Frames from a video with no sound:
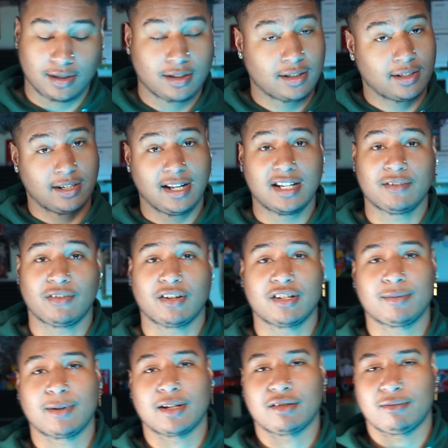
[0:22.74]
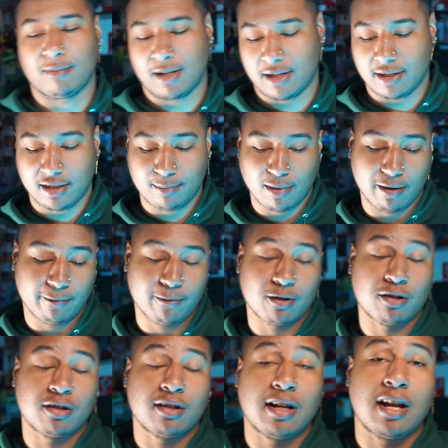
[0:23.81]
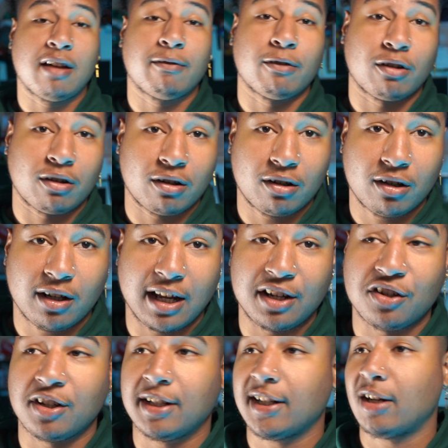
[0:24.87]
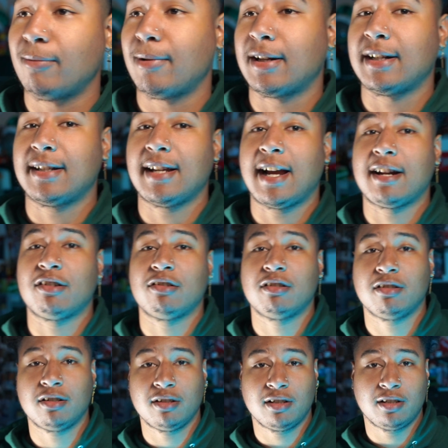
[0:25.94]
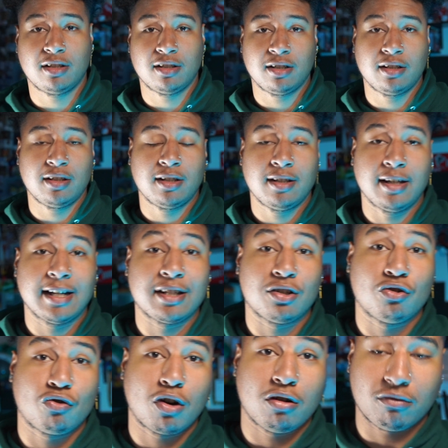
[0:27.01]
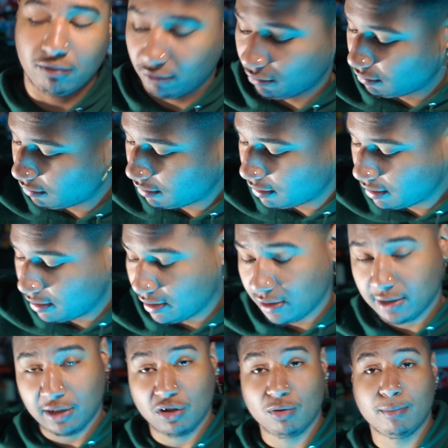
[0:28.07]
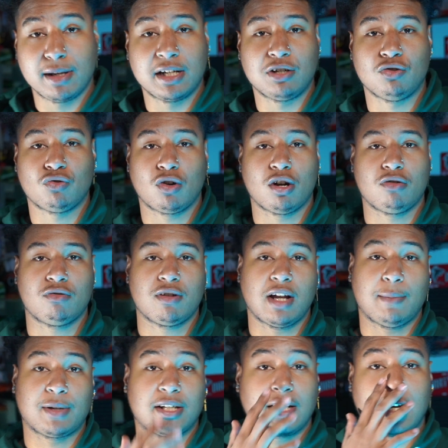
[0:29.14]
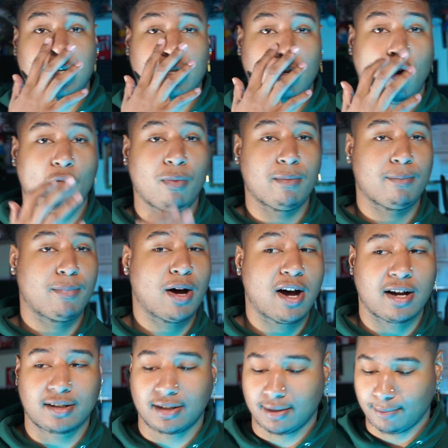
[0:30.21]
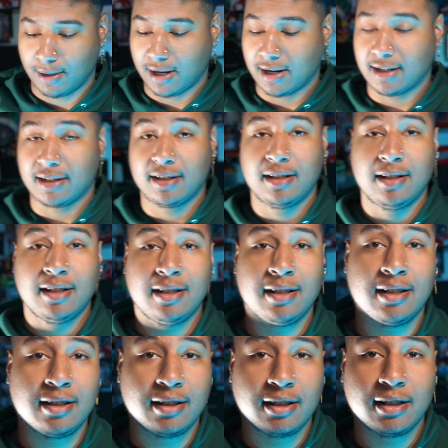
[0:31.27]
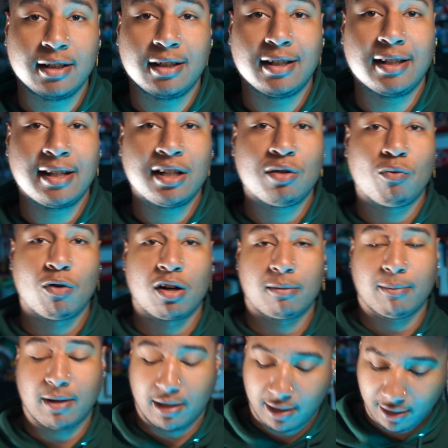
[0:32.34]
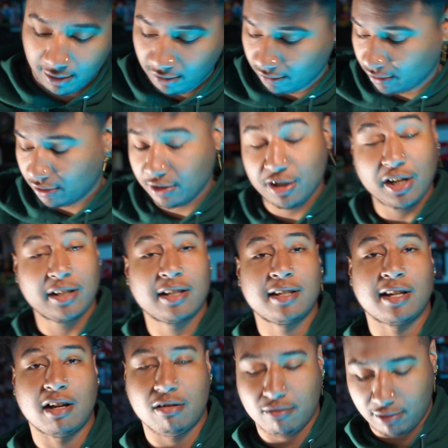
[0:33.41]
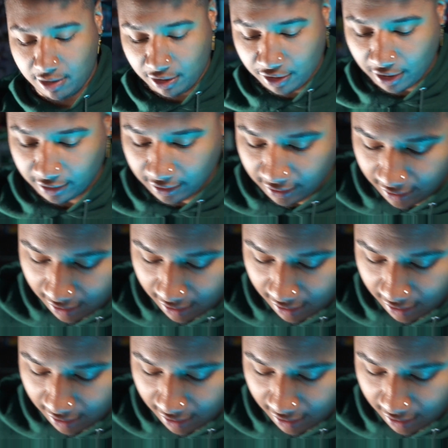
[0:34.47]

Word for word: Today is very special, man. This is my first ever, as you can tell by the title. It's a drone, a little mini drone. I'm excited to open box, man. Let's get to work, man. Let's, let's check this out. Let's check this